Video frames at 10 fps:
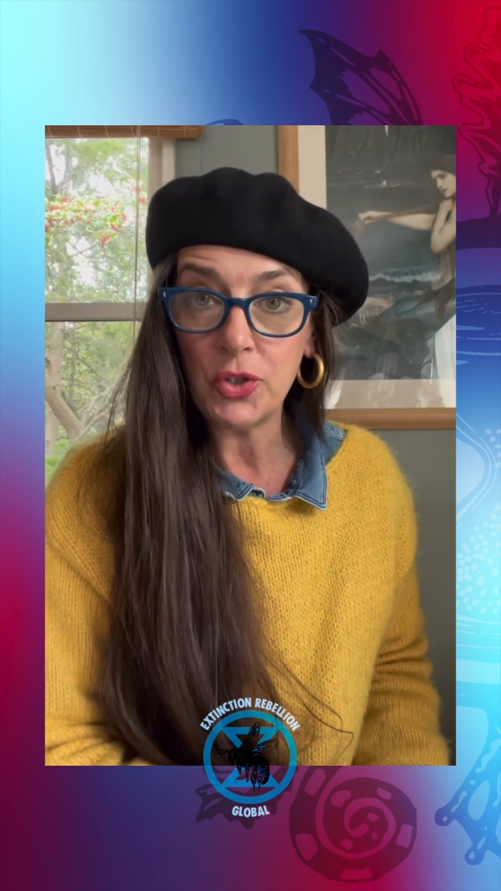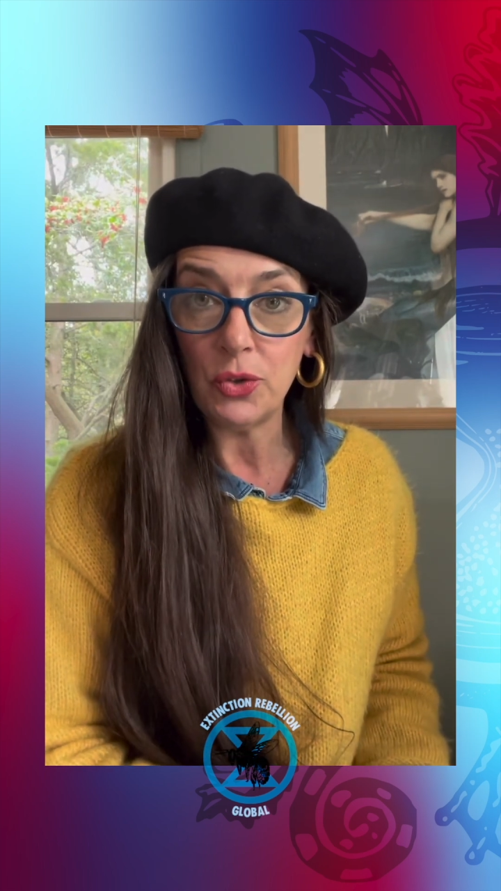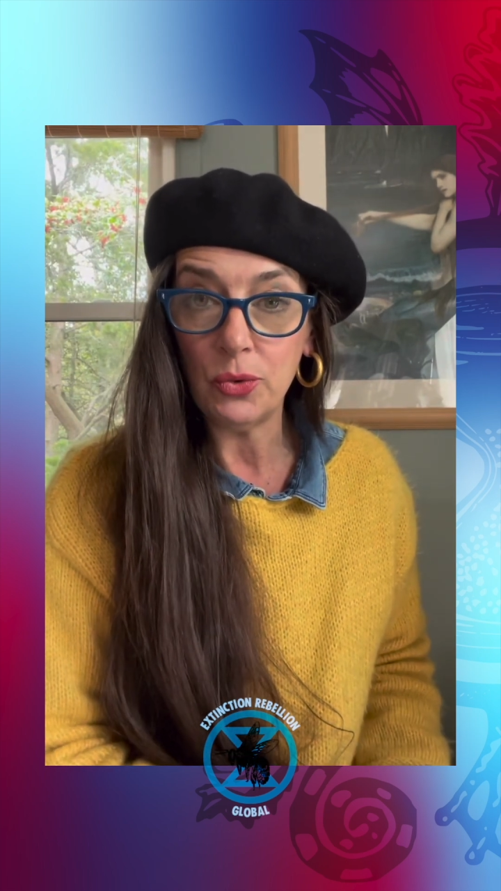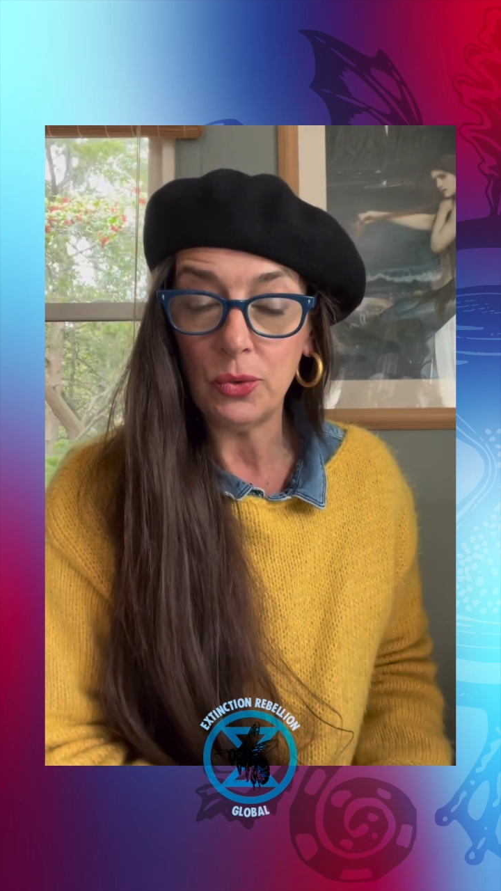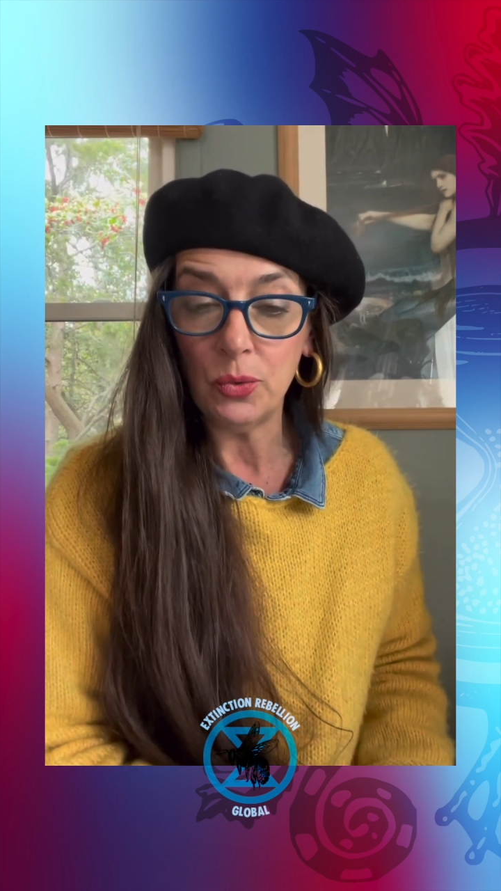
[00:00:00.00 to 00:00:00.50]

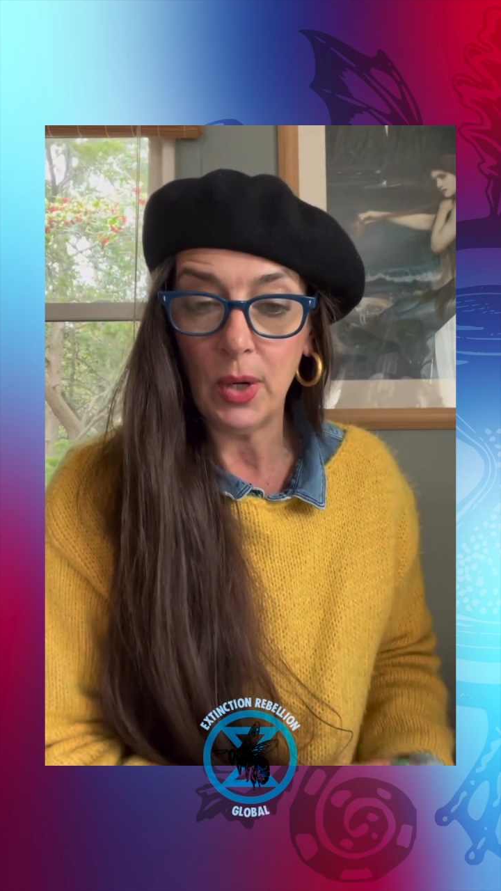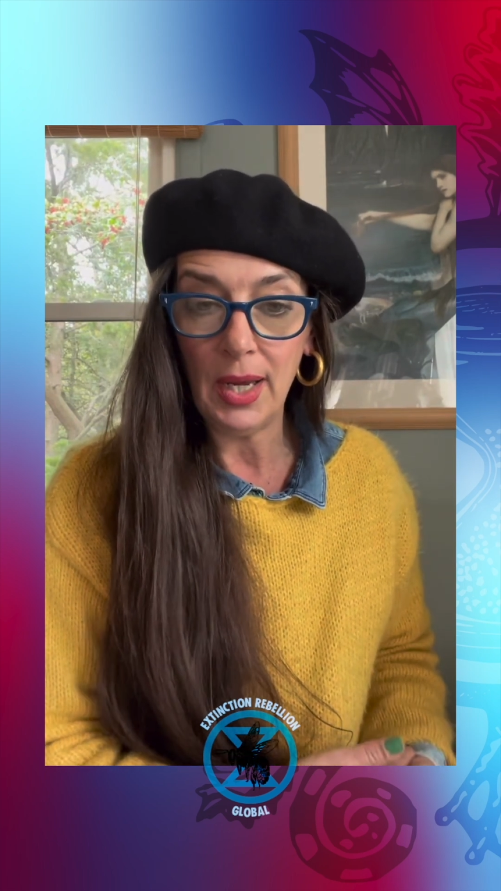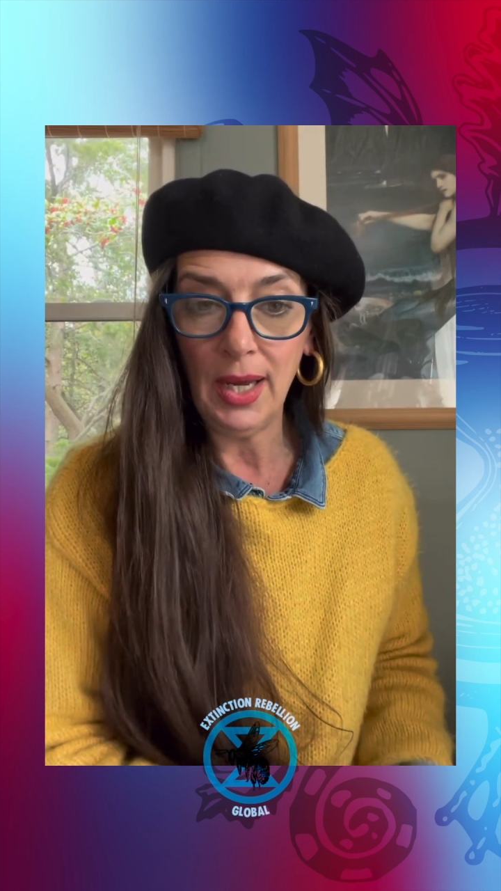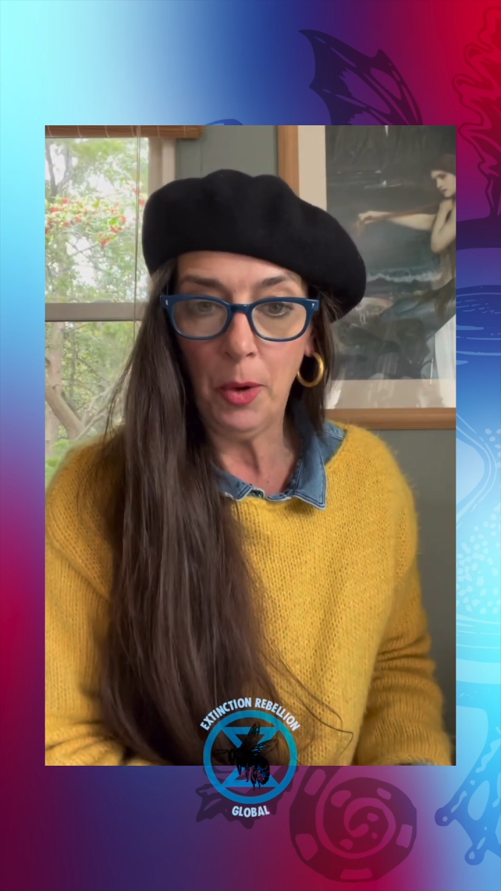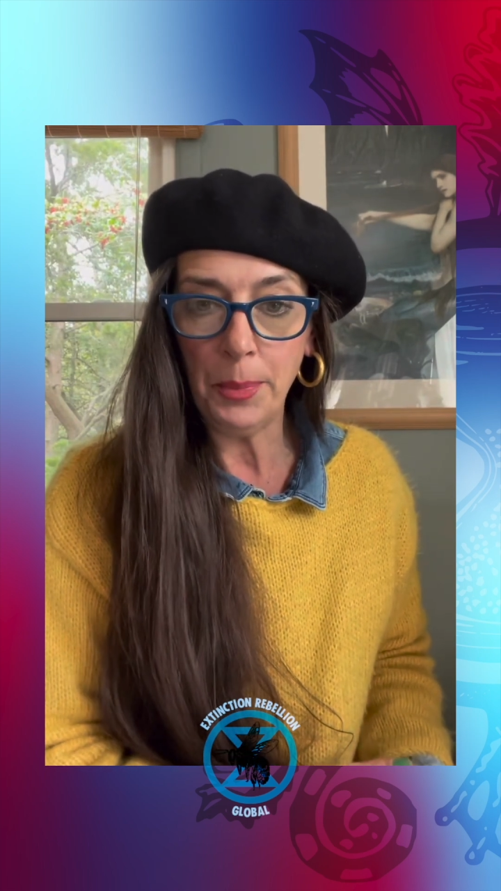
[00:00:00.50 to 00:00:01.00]
to
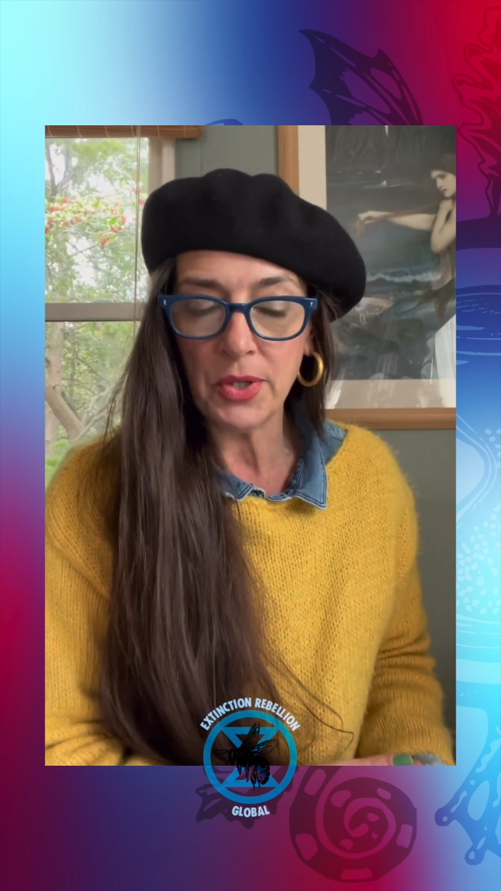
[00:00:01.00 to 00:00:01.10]
help in